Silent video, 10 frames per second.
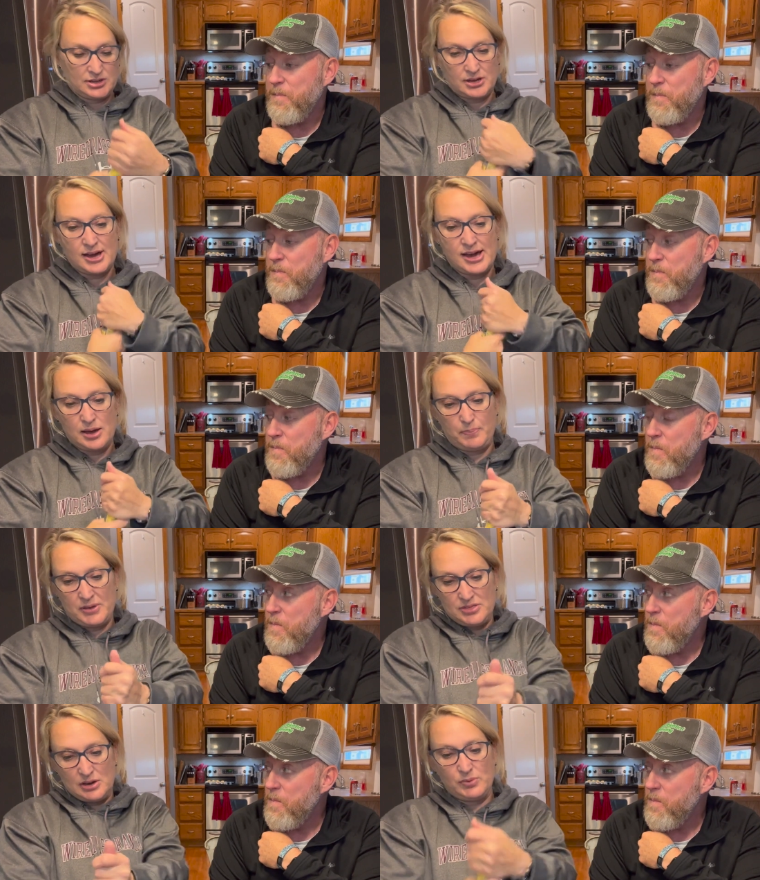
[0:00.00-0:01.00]
Speaker 1: cup,
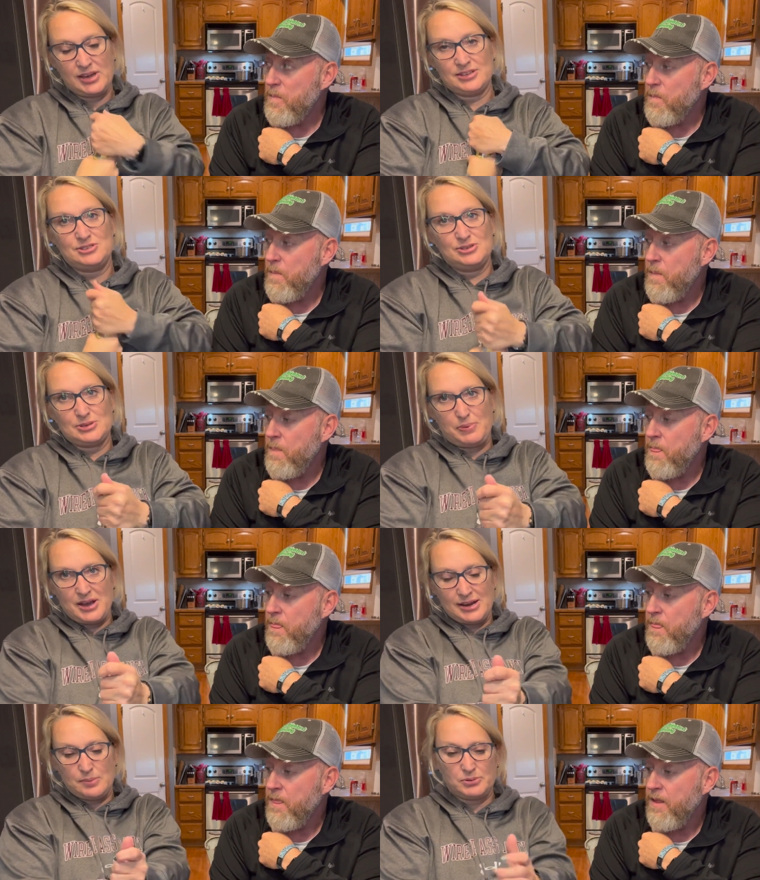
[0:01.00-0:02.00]
and then we can do the
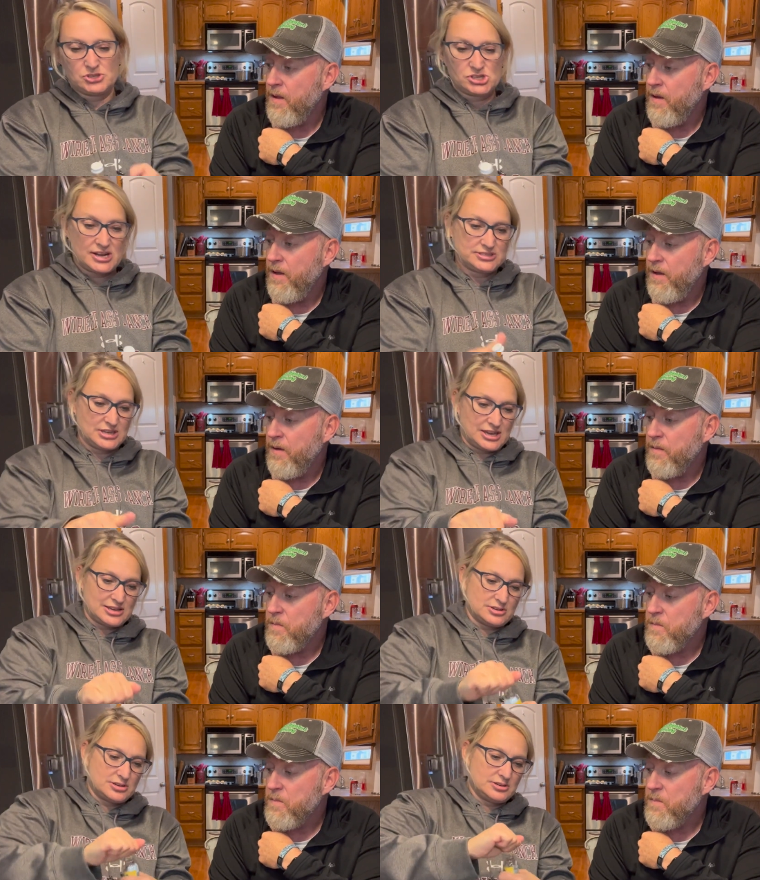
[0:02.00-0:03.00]
pineapple shot
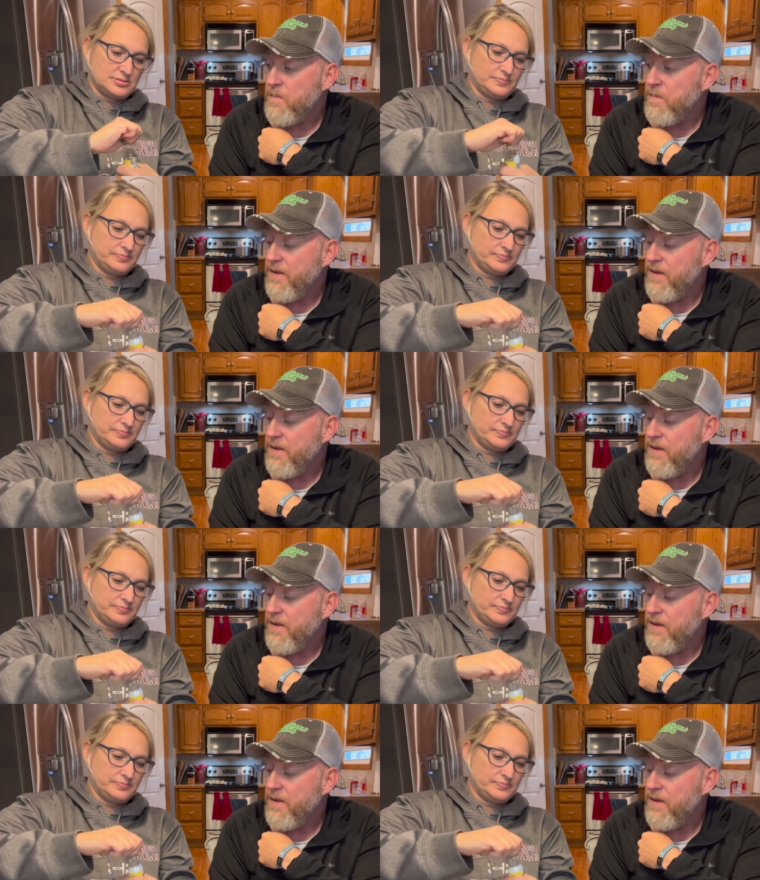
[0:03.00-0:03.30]
together.